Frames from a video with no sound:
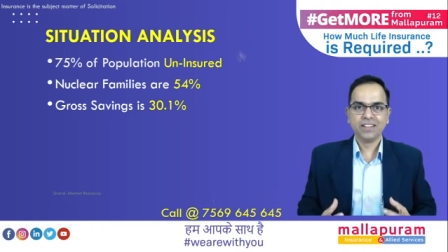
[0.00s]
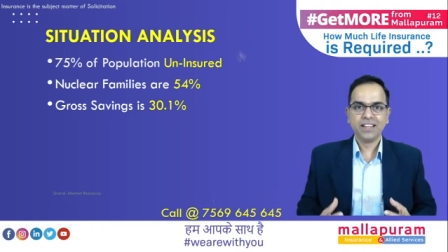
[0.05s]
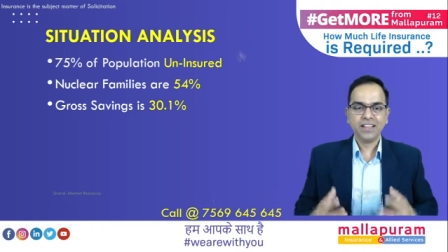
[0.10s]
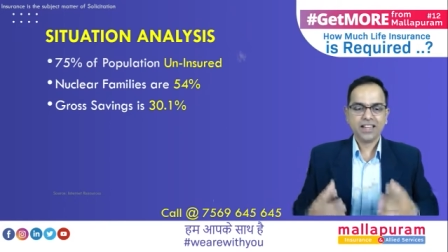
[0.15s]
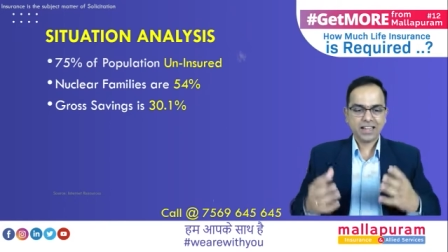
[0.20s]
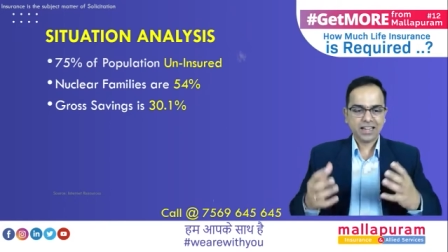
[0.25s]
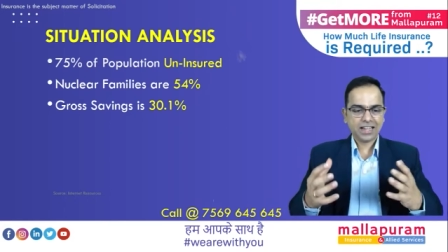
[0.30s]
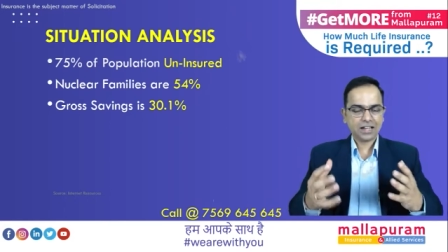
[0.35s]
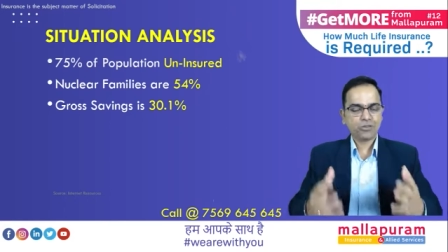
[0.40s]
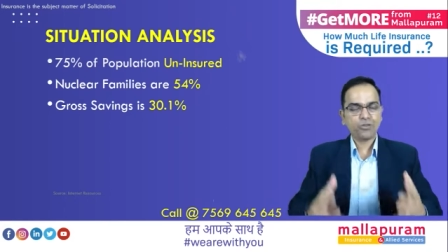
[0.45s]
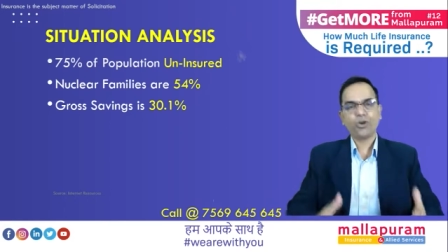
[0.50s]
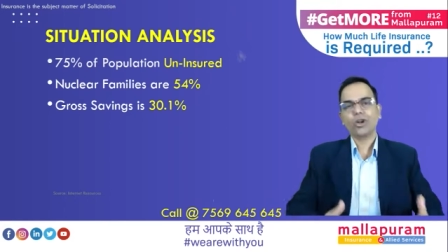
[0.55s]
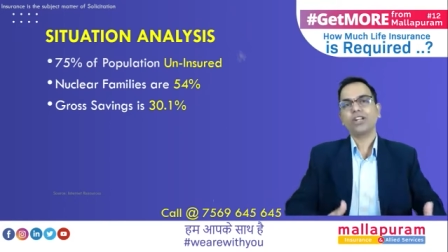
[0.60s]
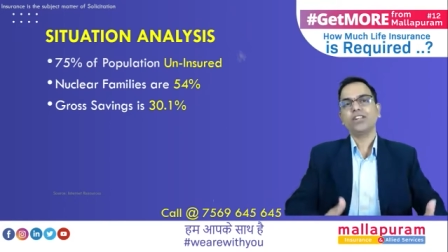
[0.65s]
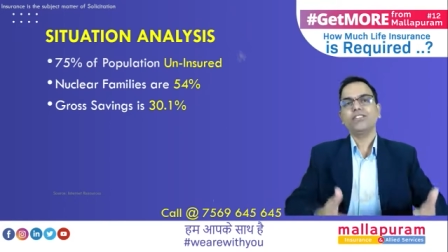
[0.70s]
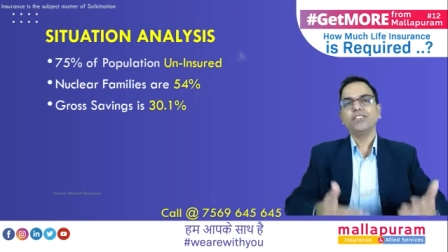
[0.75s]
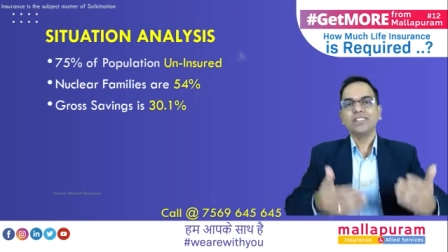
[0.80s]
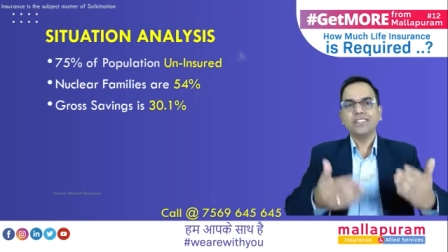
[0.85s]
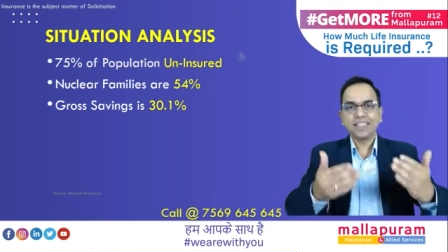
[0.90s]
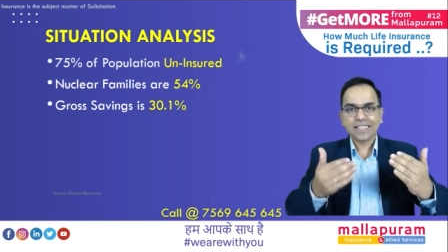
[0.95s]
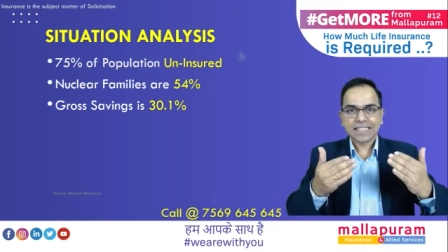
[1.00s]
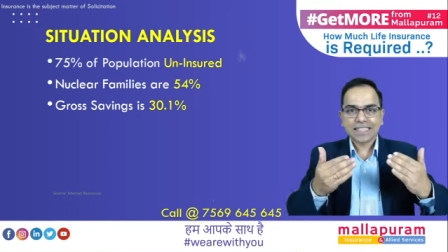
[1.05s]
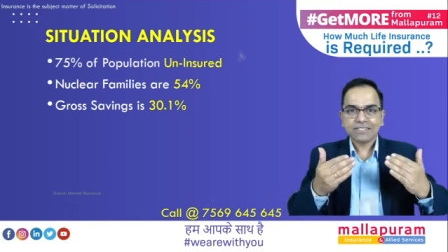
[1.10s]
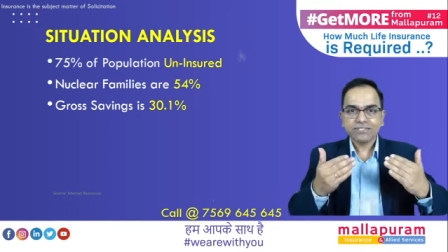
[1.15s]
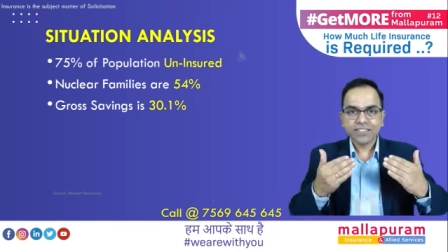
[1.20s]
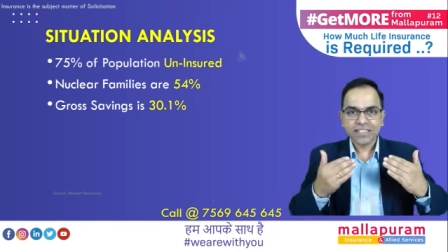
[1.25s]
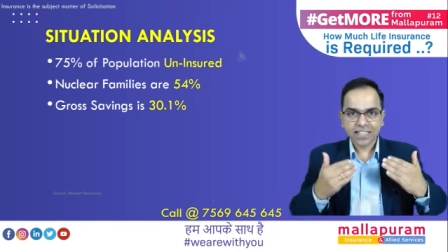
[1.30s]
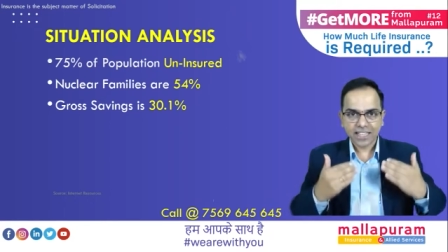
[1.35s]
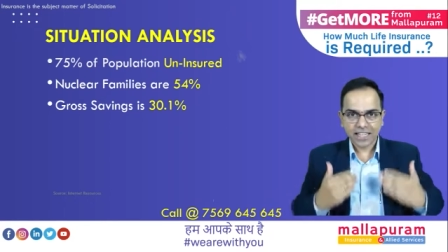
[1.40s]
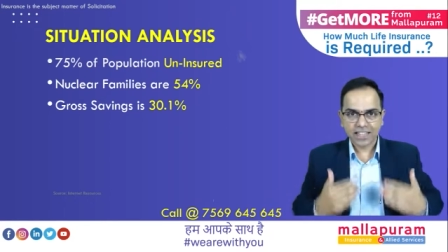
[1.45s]
like whatever that
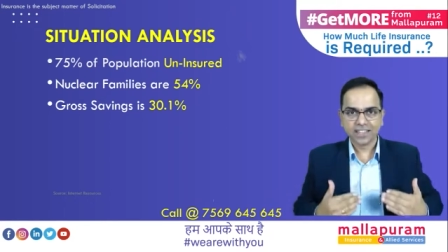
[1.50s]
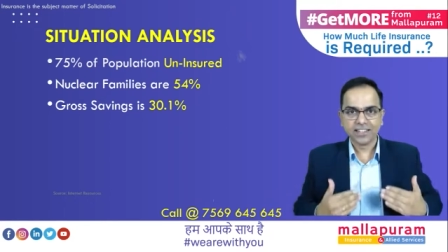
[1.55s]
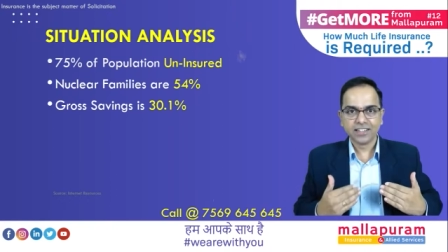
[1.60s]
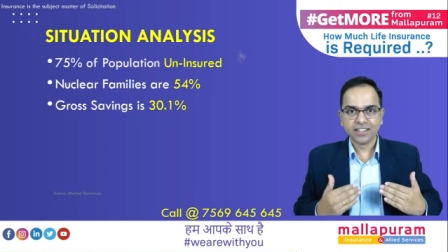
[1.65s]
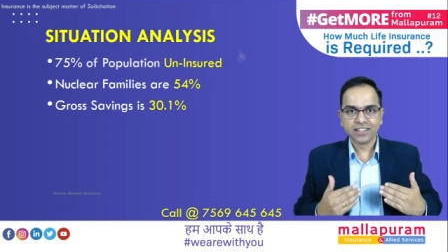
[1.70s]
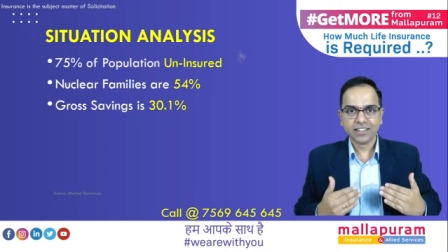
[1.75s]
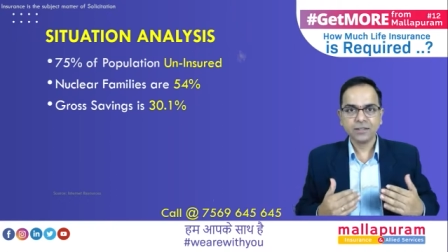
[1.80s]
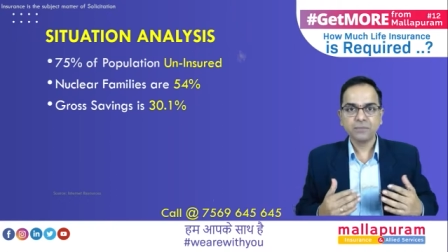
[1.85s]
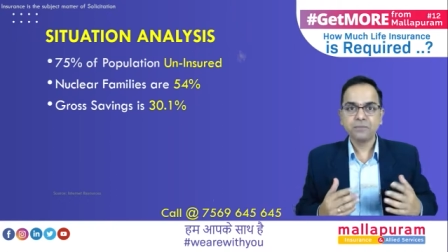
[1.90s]
we earn,